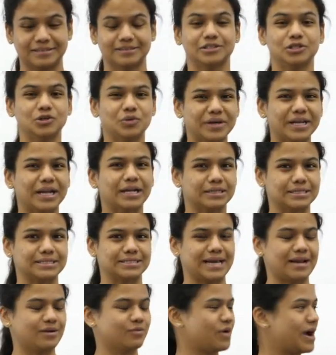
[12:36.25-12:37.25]
You can
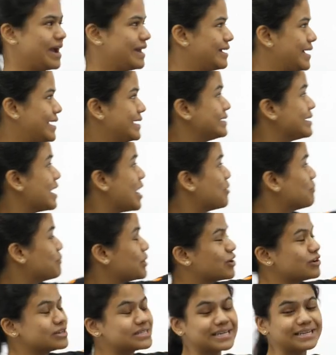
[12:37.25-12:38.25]
understand why, right?
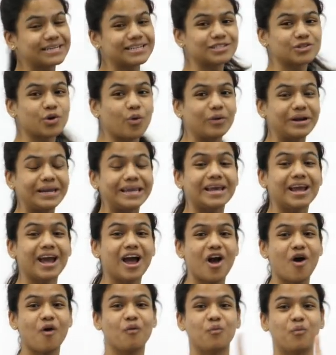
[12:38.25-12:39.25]
Because it is only
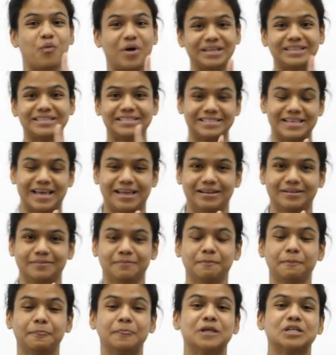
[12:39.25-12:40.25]
one cell.
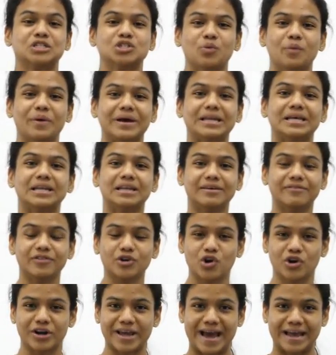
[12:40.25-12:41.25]
So when a
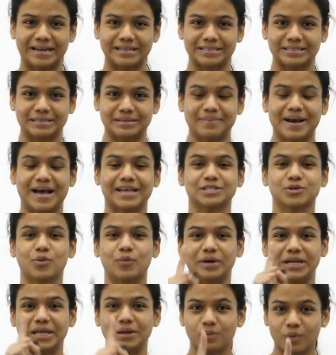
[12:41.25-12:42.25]
living organism has
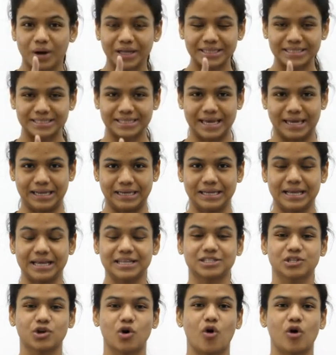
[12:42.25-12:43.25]
only one cell,
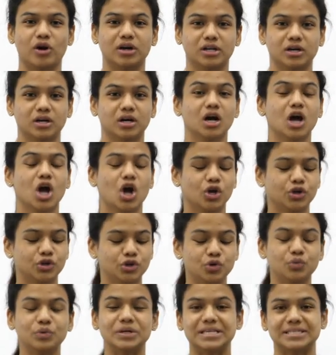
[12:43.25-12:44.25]
it's called a
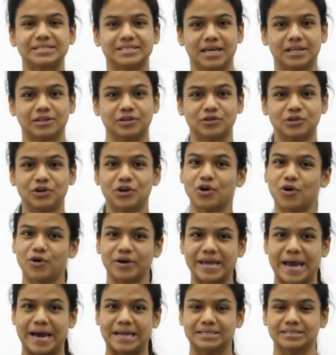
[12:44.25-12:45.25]
unicellular
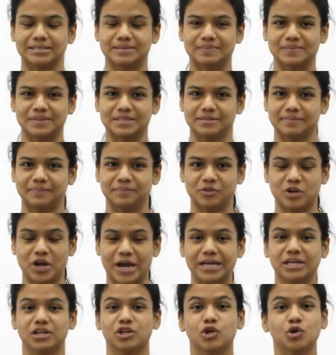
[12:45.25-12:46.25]
organism,
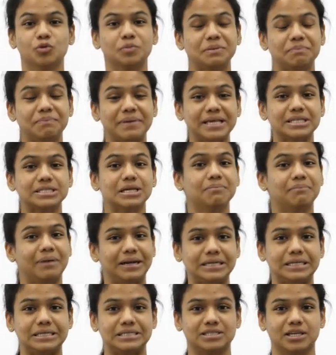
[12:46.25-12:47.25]
right? Human beings are
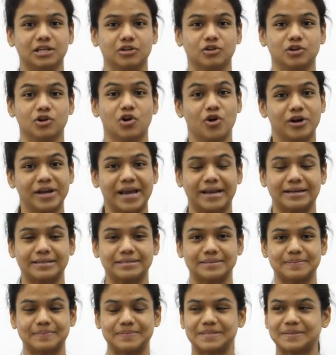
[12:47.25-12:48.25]
multicellular
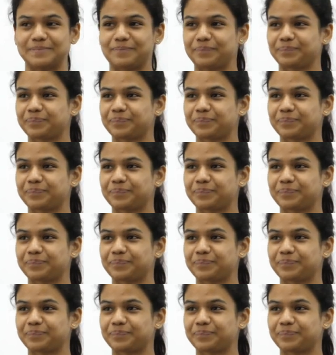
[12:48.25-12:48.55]
organisms.